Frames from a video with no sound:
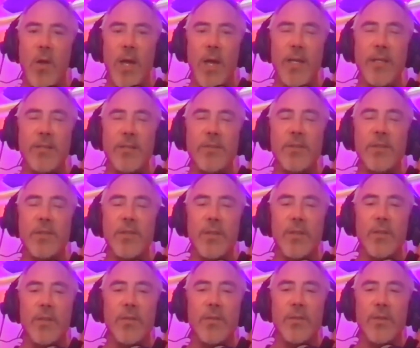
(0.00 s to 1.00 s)
get
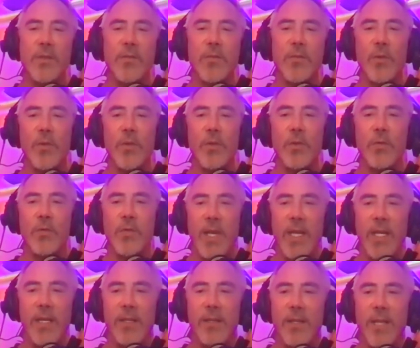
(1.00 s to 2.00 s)
chills just for you
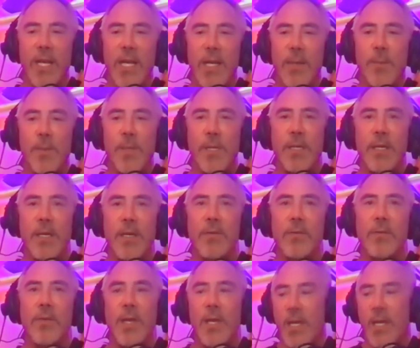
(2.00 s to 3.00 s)
saying that,
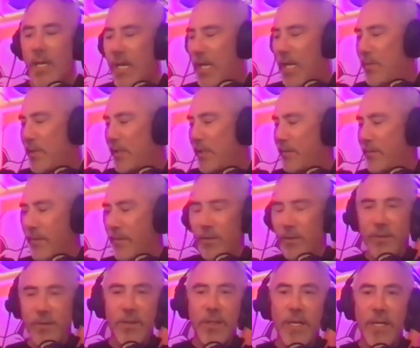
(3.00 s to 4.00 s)
because I mean,
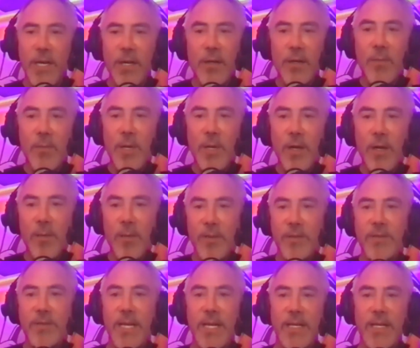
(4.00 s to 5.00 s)
seriously, the hair on my arm
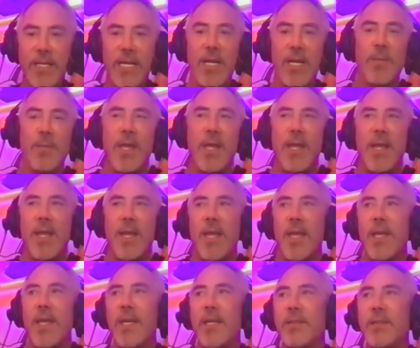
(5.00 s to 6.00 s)
is standing up.
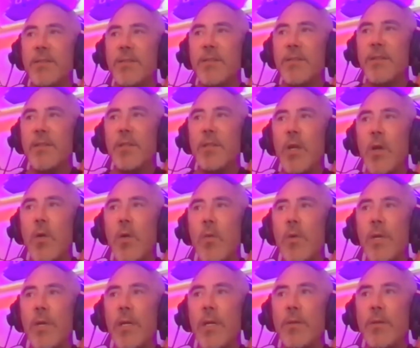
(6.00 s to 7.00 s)
It's,
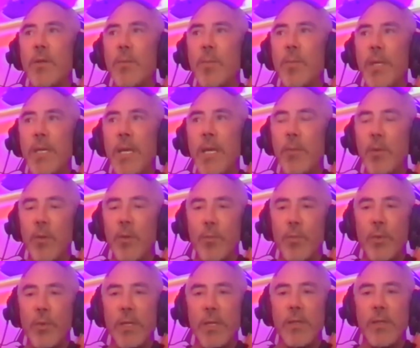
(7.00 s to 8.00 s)
to be able to
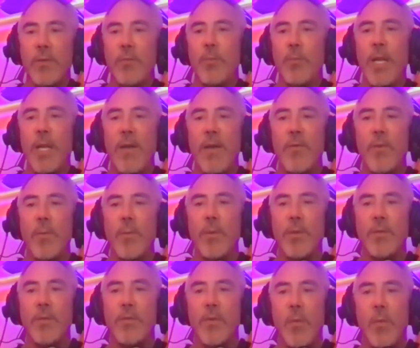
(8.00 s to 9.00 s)
bring this platform
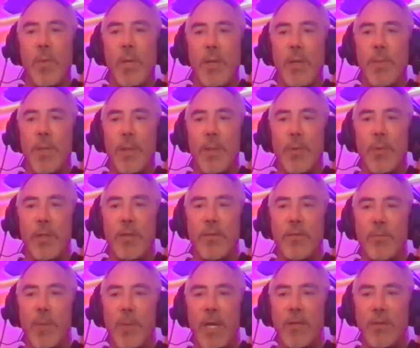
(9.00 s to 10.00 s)
to so many people,
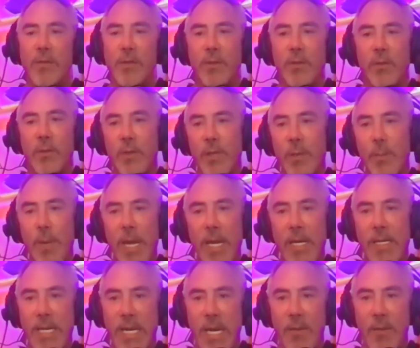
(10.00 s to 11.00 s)
especially during the
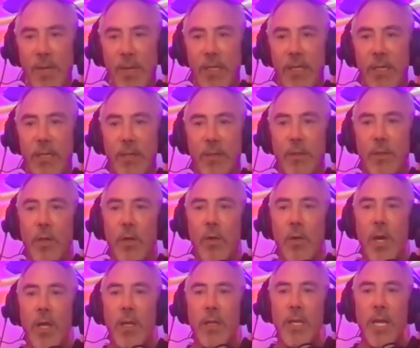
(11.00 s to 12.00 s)
pandemic, You
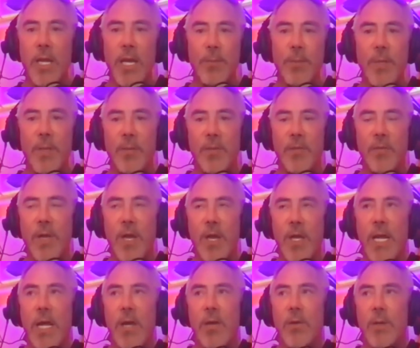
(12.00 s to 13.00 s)
know, a lot of people have
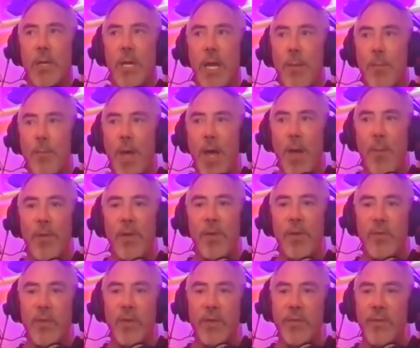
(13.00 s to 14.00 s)
gone out and got
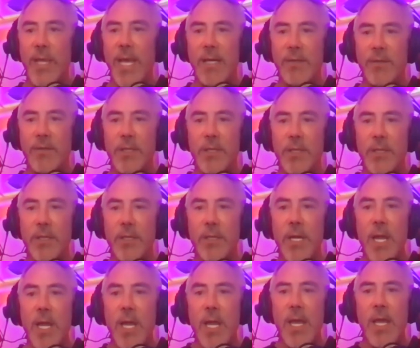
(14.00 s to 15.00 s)
puppies this last year,
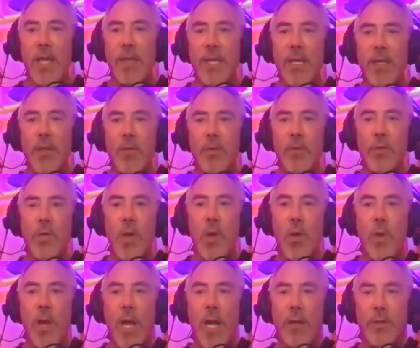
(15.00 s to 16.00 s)
and they don't
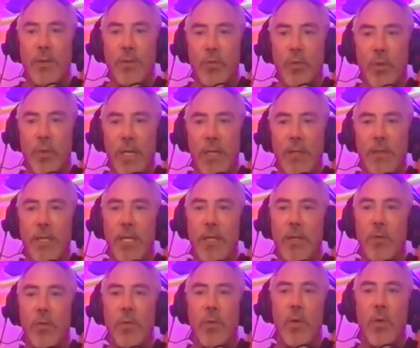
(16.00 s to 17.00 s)
know how to train. They
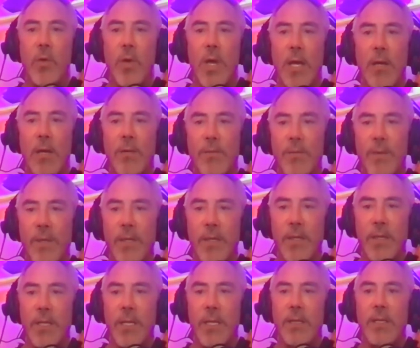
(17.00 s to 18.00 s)
don't know how to
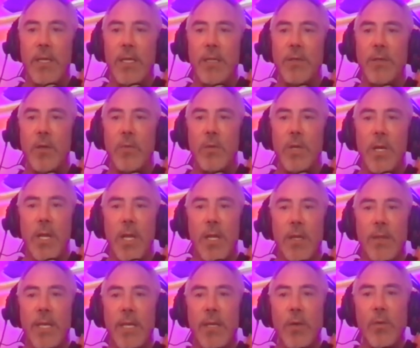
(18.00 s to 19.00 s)
feed, and they don't
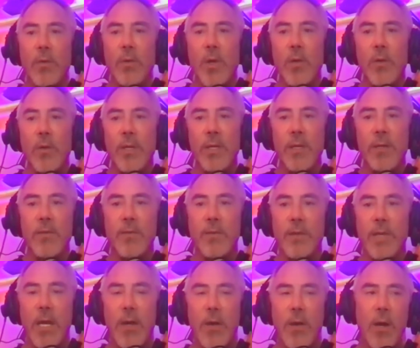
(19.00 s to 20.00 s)
know the ins
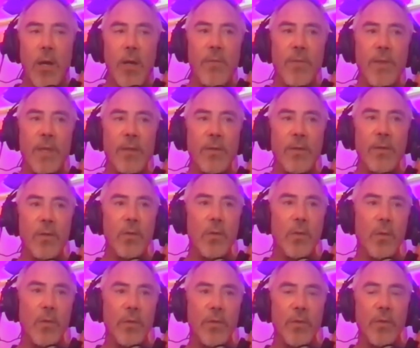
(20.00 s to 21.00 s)
and outs. If they
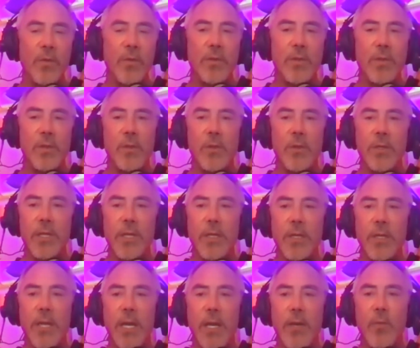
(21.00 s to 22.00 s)
Google search, you're getting
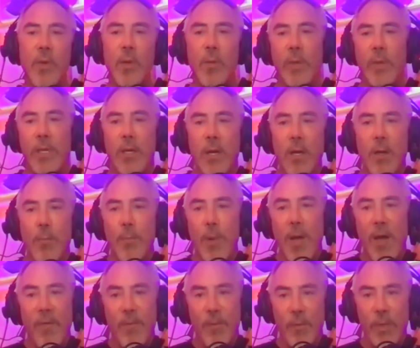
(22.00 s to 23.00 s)
a lot of what we call
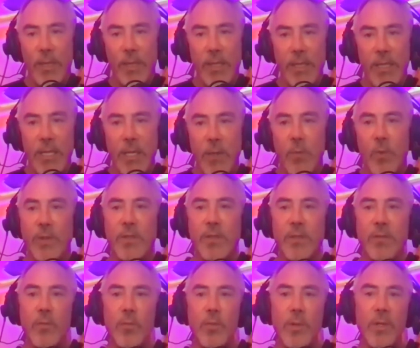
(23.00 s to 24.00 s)
puffery, which
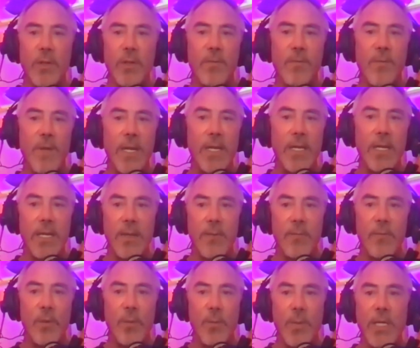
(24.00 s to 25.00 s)
is really fake
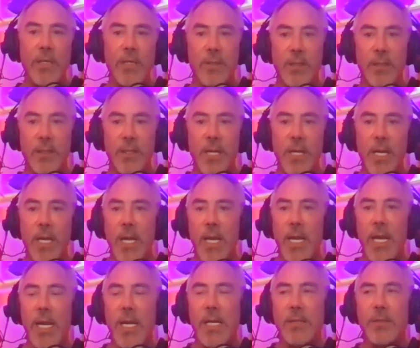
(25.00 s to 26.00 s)
information.
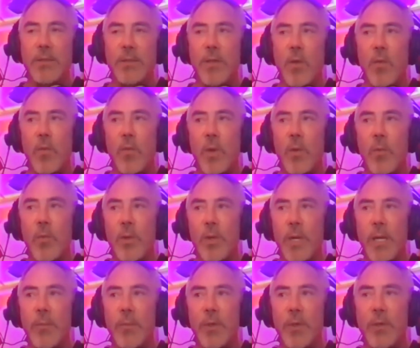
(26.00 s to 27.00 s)
And so what we're
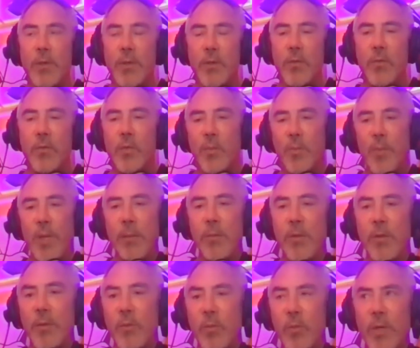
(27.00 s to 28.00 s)
able to do is
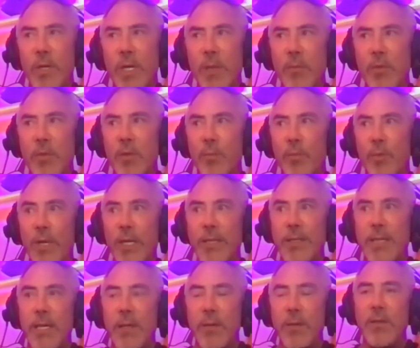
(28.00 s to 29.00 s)
we're able to break
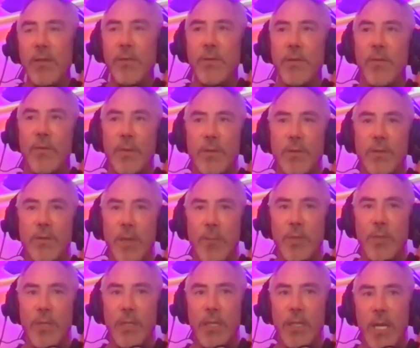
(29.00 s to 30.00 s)
down these different
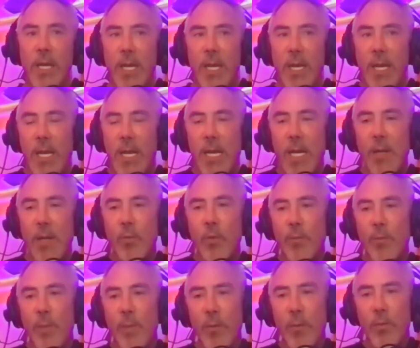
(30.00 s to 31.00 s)
subjects. And
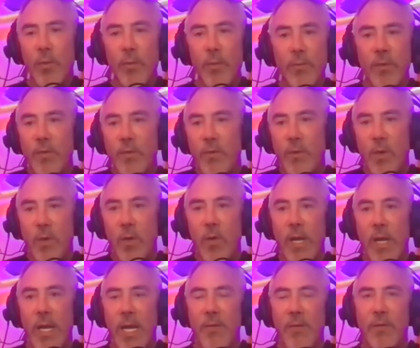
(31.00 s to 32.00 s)
with my rooms, as you know,
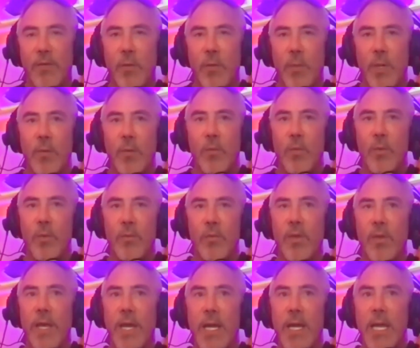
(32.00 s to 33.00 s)
I have so many
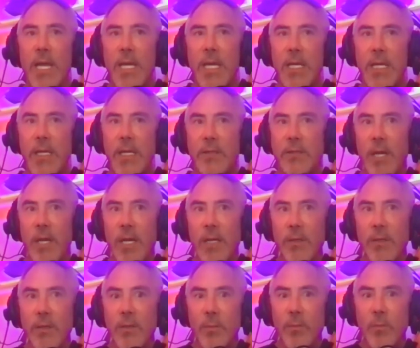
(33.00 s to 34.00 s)
rooms that I
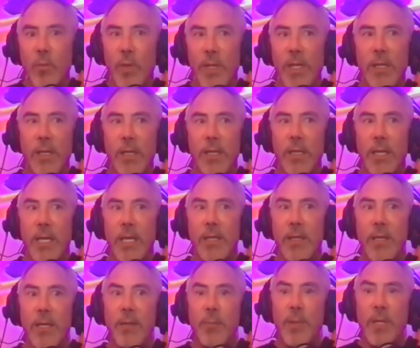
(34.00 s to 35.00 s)
do them weekly, and
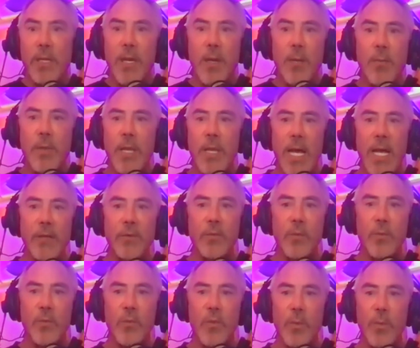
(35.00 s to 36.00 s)
they become
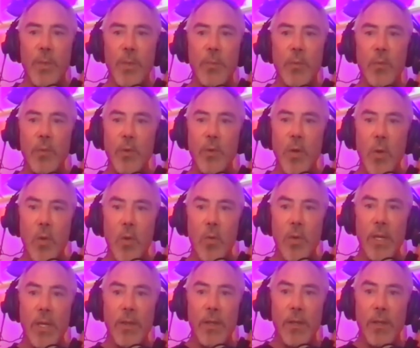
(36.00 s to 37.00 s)
classrooms where people will
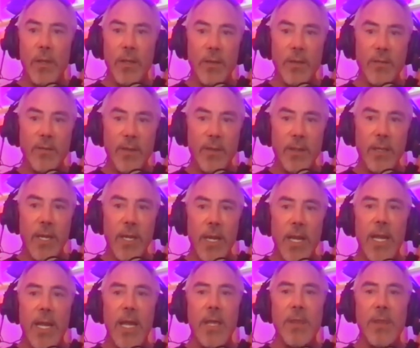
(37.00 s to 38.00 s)
go and they'll listen
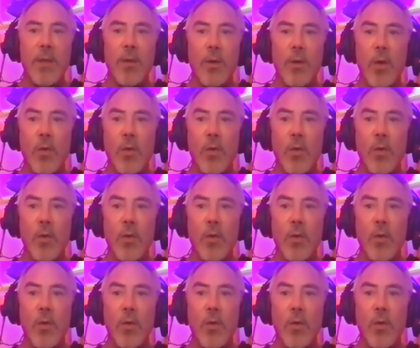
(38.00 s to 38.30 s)
and they'll go